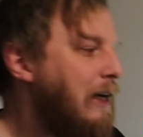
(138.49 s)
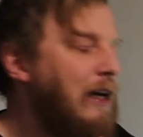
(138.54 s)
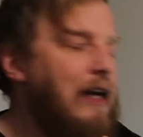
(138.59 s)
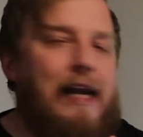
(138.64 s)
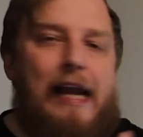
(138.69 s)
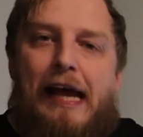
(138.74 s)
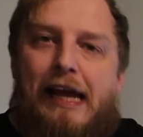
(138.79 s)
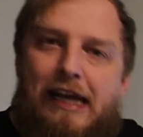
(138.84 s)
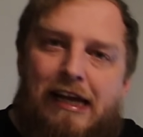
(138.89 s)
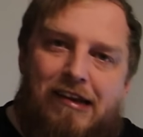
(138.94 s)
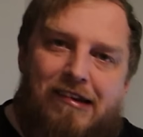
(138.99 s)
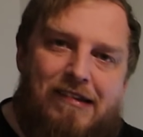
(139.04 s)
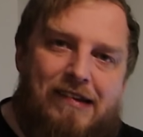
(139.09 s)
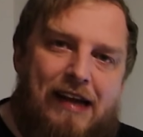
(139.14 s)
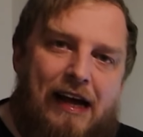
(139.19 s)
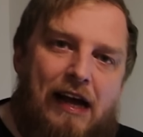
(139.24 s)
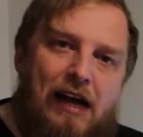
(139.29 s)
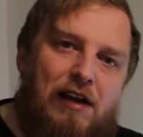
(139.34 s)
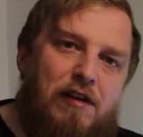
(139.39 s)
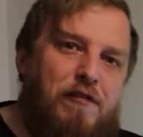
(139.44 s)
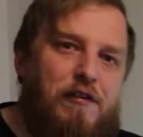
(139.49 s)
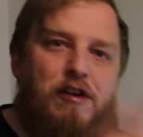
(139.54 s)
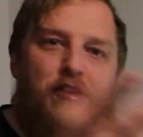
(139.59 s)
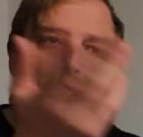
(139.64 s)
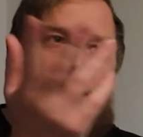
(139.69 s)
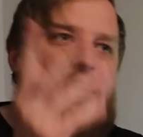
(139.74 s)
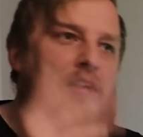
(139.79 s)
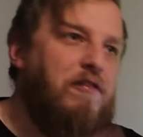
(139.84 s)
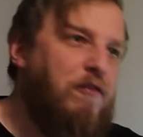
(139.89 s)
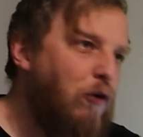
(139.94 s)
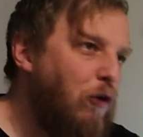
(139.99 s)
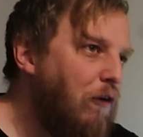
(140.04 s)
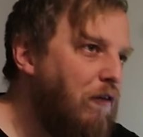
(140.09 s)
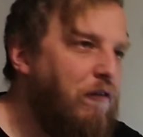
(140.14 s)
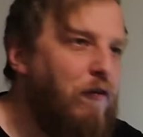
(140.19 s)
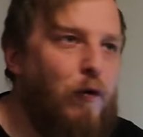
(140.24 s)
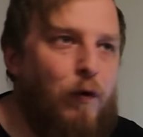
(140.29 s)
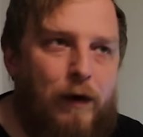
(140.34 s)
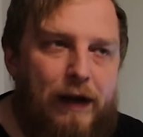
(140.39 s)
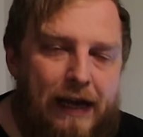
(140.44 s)
letting it stand for 24,
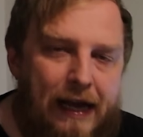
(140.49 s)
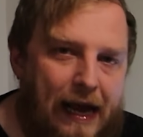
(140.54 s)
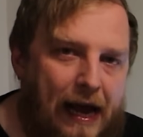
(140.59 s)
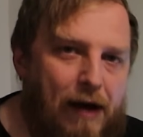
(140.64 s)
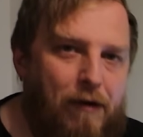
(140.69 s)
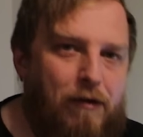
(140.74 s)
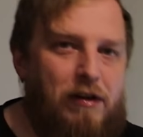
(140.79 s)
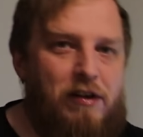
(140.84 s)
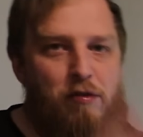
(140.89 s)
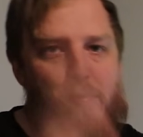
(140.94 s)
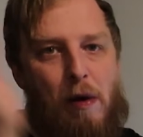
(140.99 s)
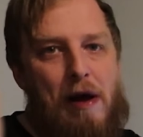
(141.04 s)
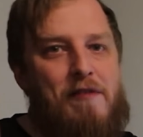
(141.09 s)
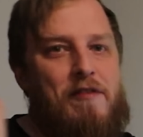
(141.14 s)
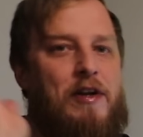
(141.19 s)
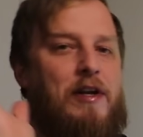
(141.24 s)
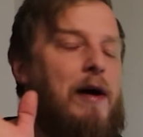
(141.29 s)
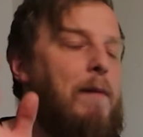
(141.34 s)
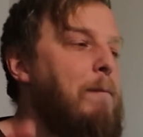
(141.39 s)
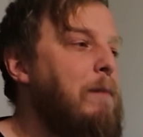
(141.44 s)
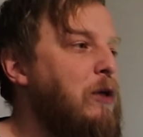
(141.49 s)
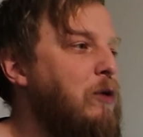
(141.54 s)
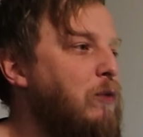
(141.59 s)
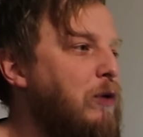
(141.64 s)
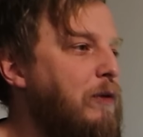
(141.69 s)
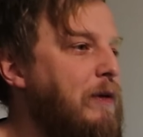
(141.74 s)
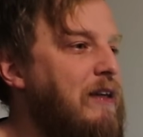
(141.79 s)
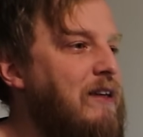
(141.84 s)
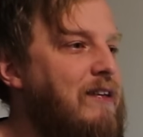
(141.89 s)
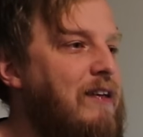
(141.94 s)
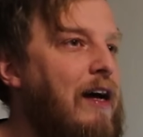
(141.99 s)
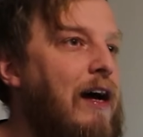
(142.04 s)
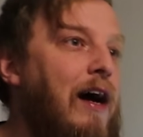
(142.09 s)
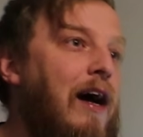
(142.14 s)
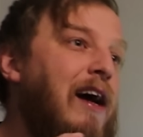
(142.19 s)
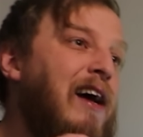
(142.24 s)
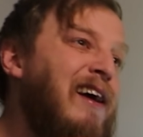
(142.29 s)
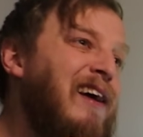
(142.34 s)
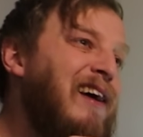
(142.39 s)
48 hours, whatever number you want to insert.